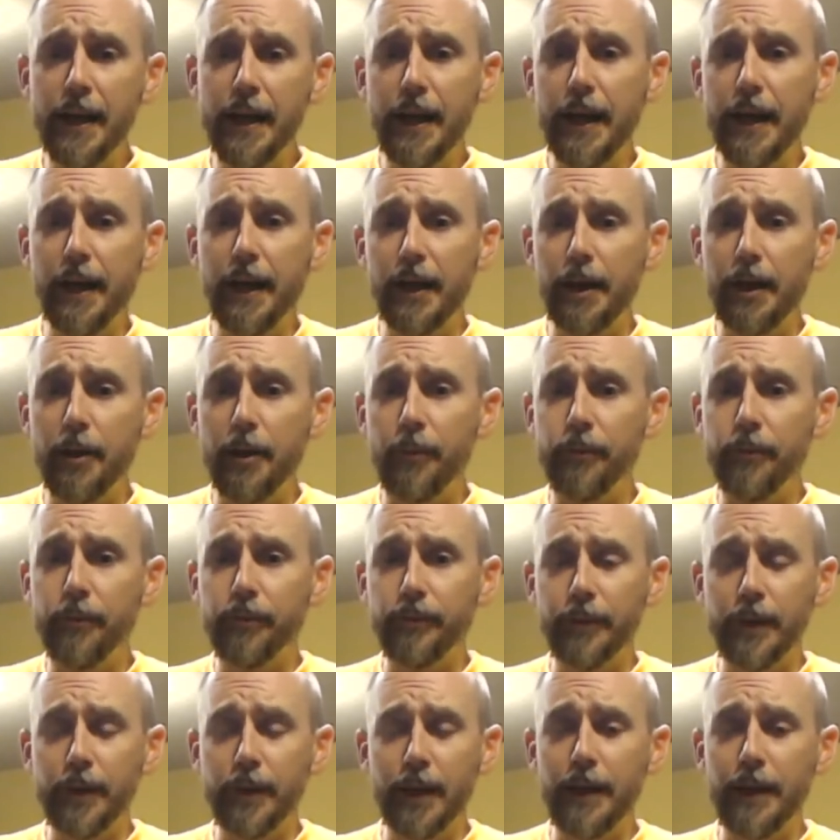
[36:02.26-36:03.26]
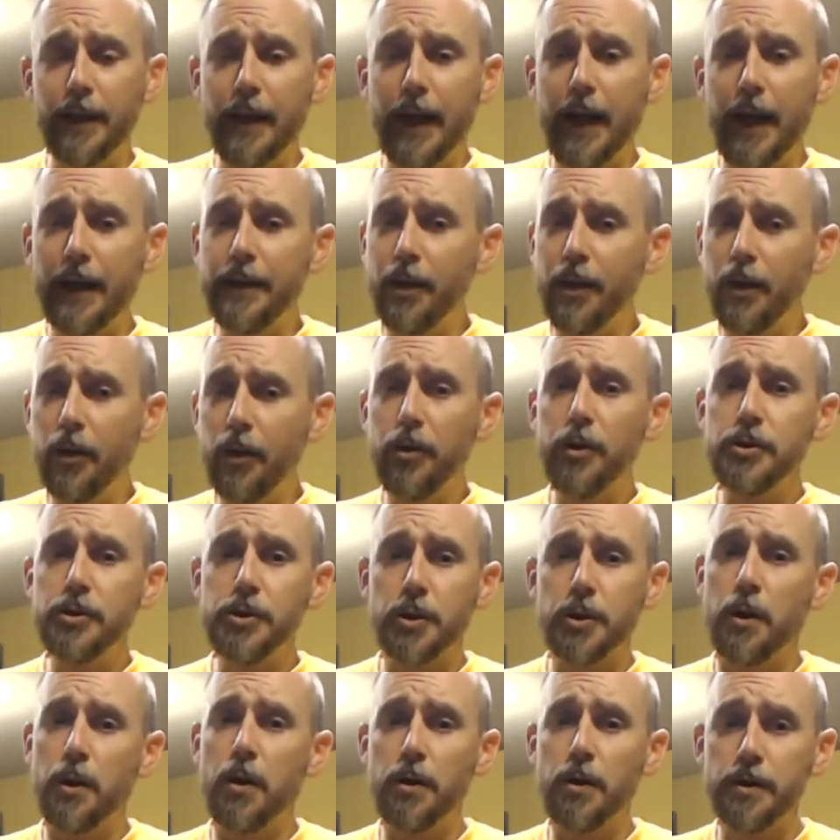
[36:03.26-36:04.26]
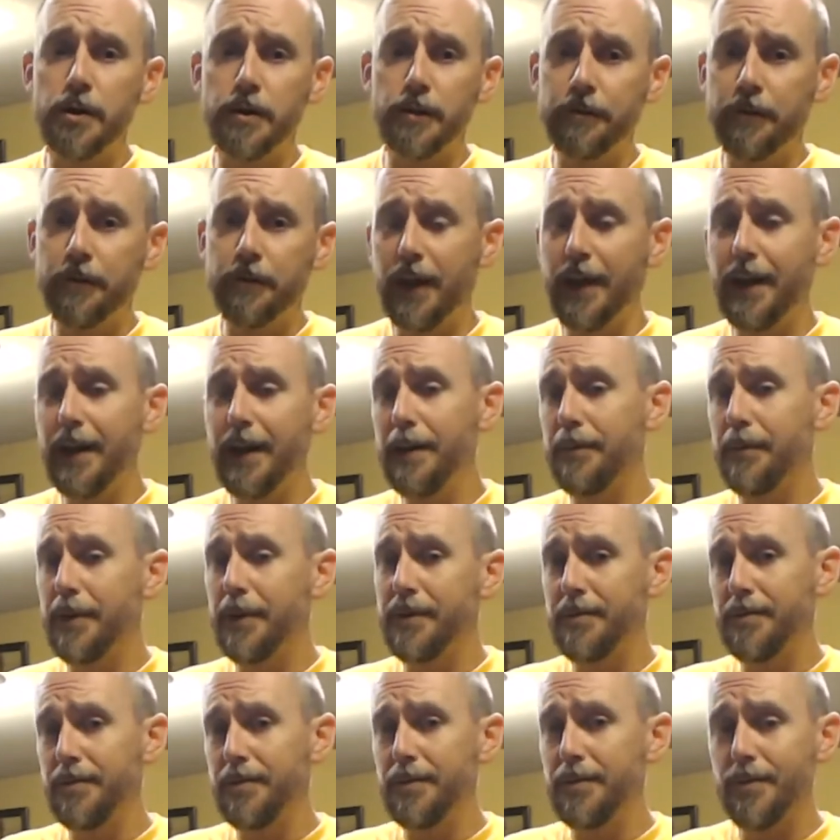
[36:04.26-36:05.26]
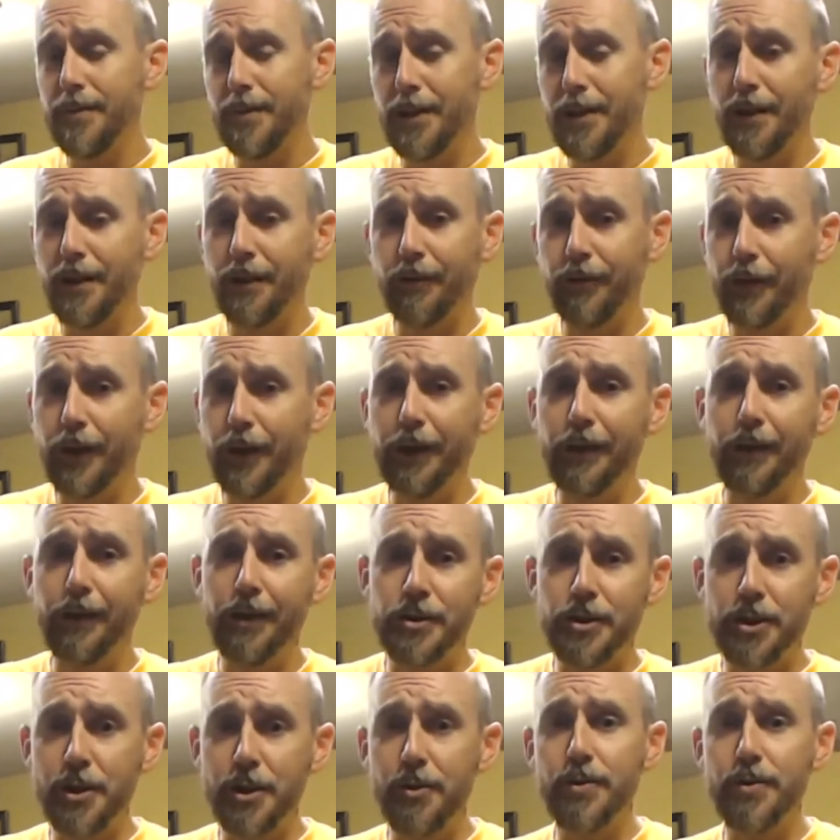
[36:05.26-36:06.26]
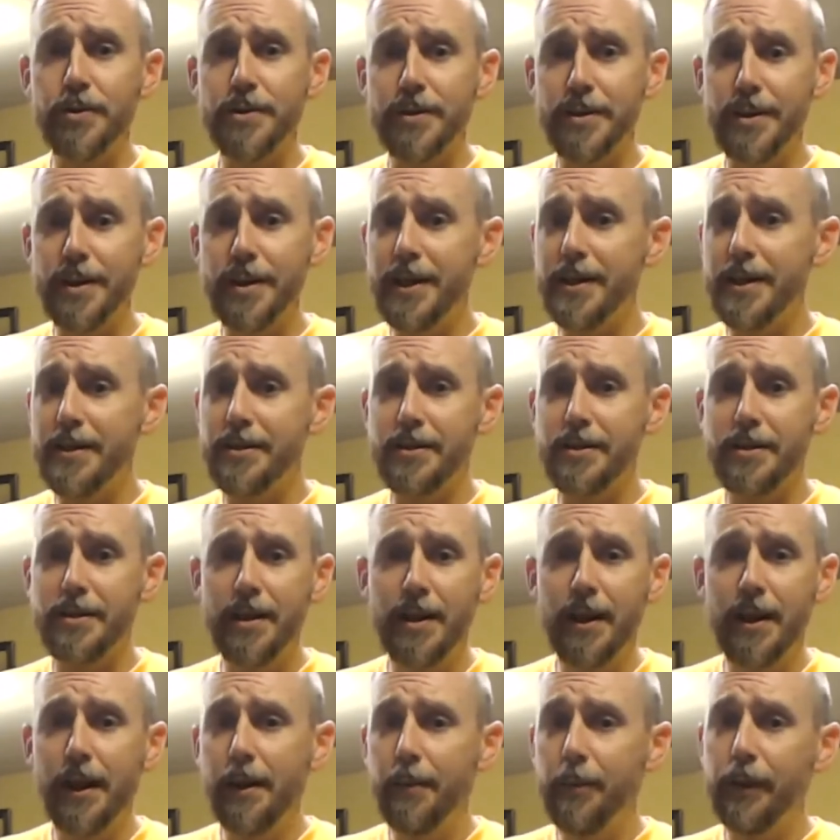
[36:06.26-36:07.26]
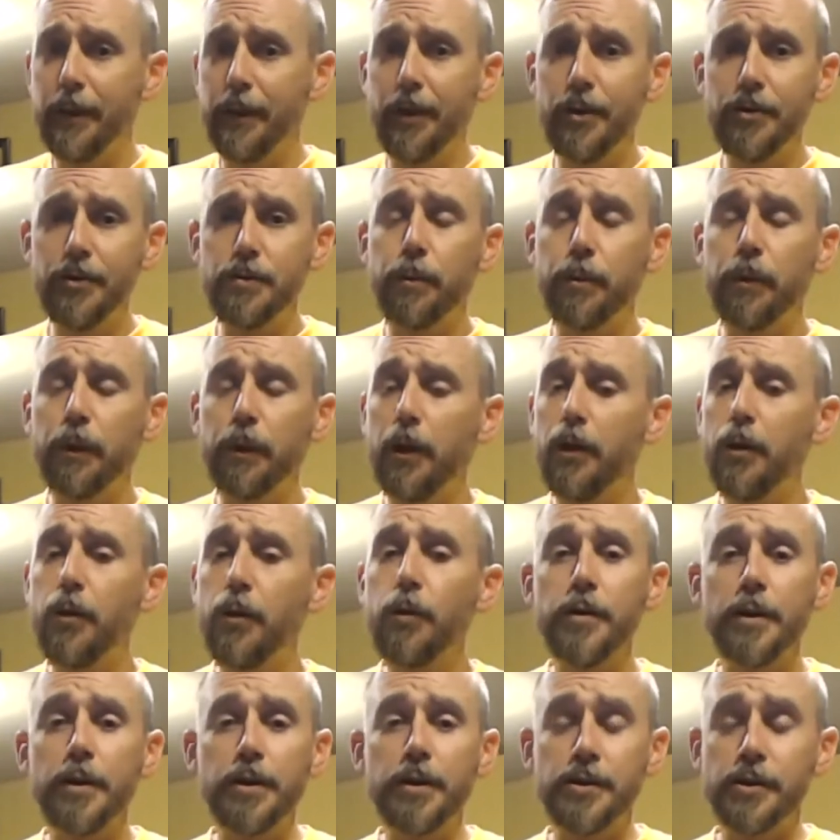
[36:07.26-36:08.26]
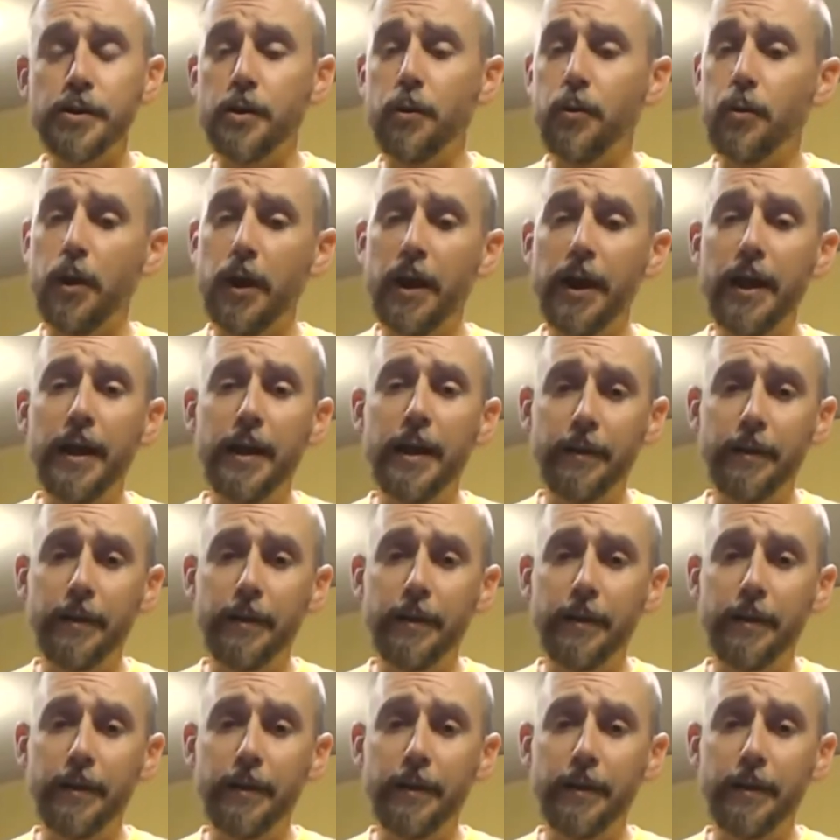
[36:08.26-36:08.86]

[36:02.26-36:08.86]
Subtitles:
I know those are hard to find, but frankly, so is this. Those blow this away.